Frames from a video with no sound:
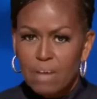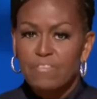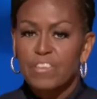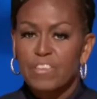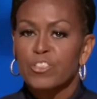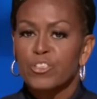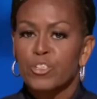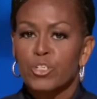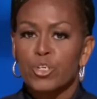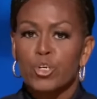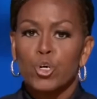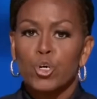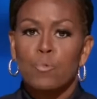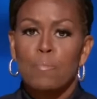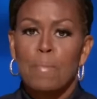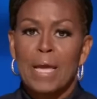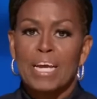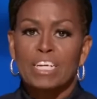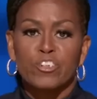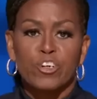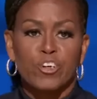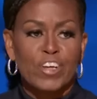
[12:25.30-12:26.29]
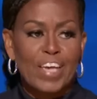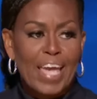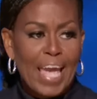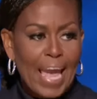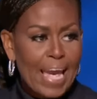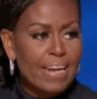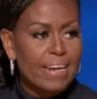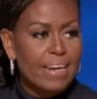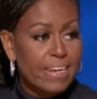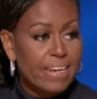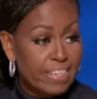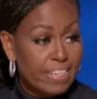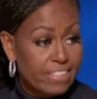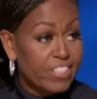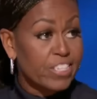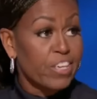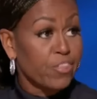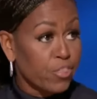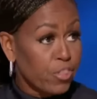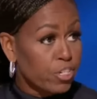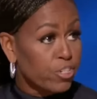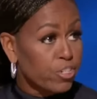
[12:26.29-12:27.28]
Of the two major
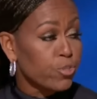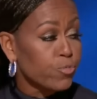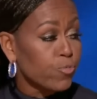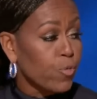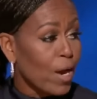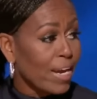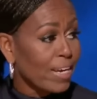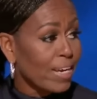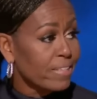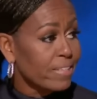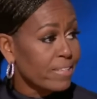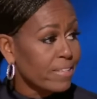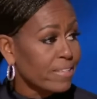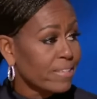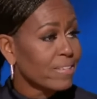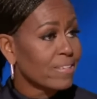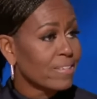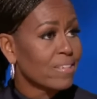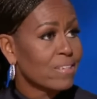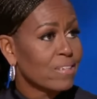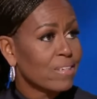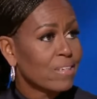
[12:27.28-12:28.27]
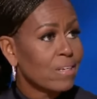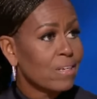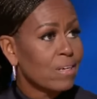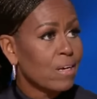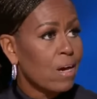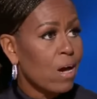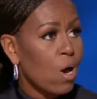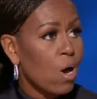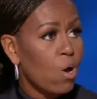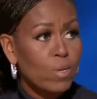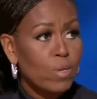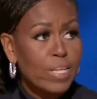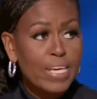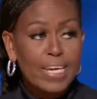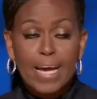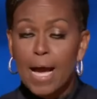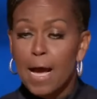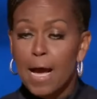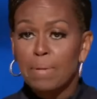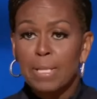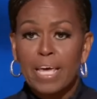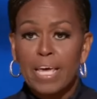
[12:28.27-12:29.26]
candidates in this race, only
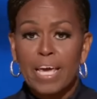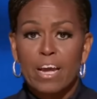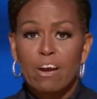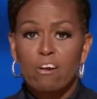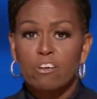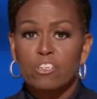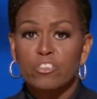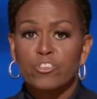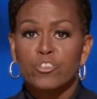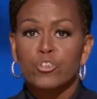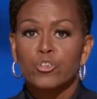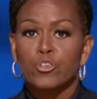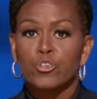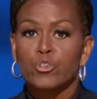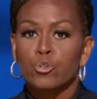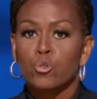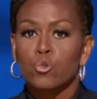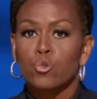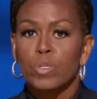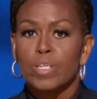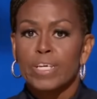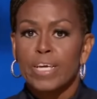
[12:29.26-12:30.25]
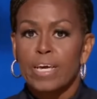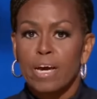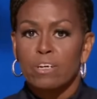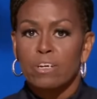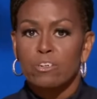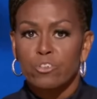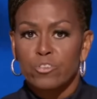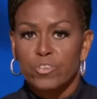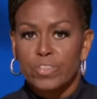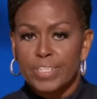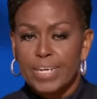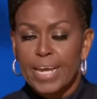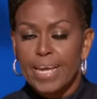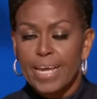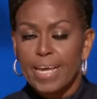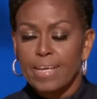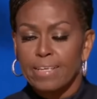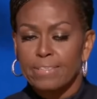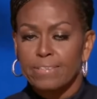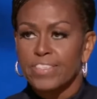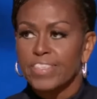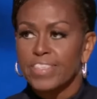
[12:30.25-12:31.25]
Kamala Harris truly
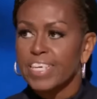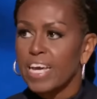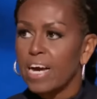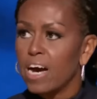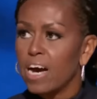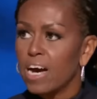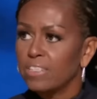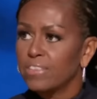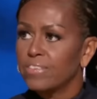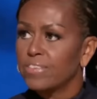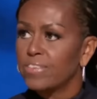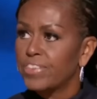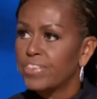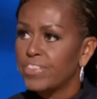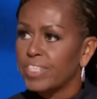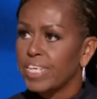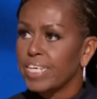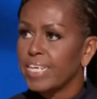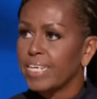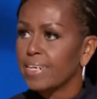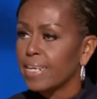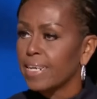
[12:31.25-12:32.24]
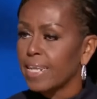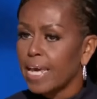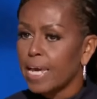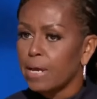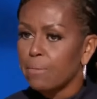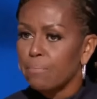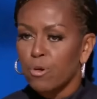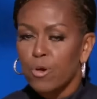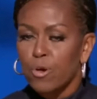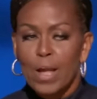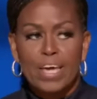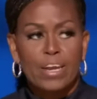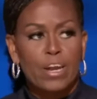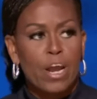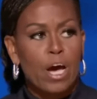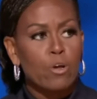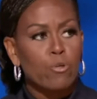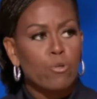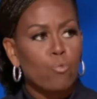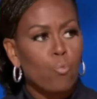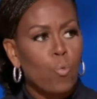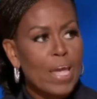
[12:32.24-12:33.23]
understands the unseen labor and
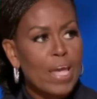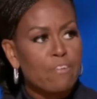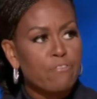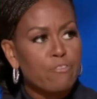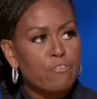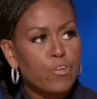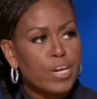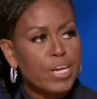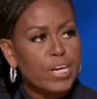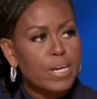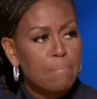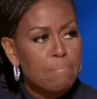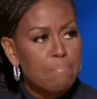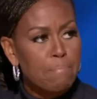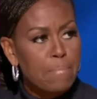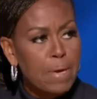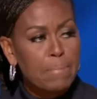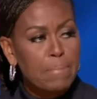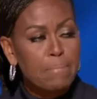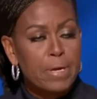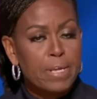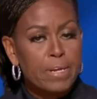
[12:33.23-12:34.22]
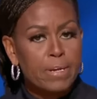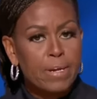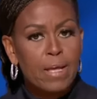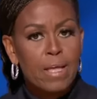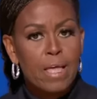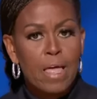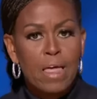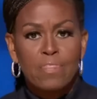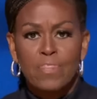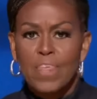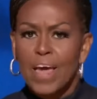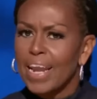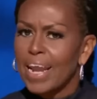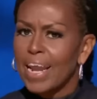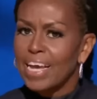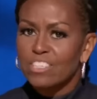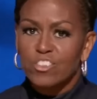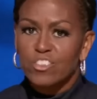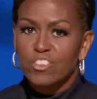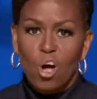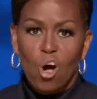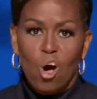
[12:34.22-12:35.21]
unwavering commitment that
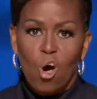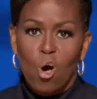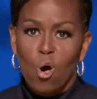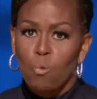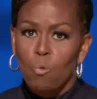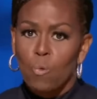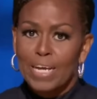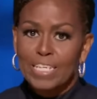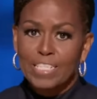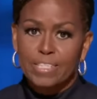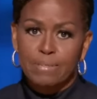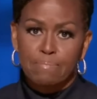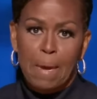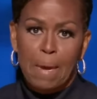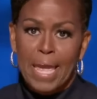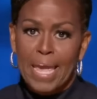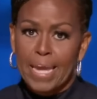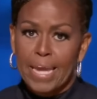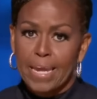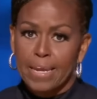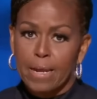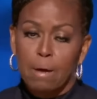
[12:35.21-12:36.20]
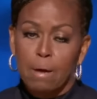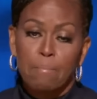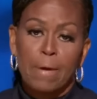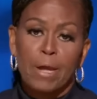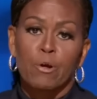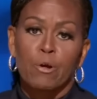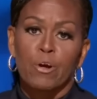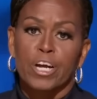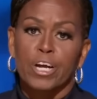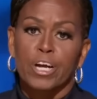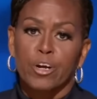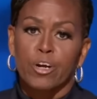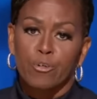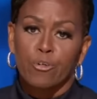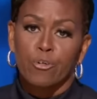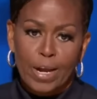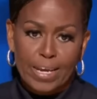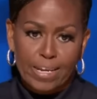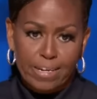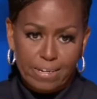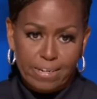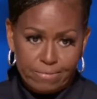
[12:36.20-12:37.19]
has always made America
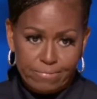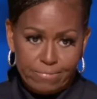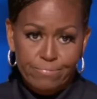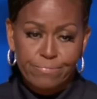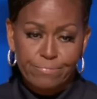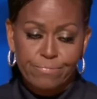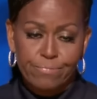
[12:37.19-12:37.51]
great.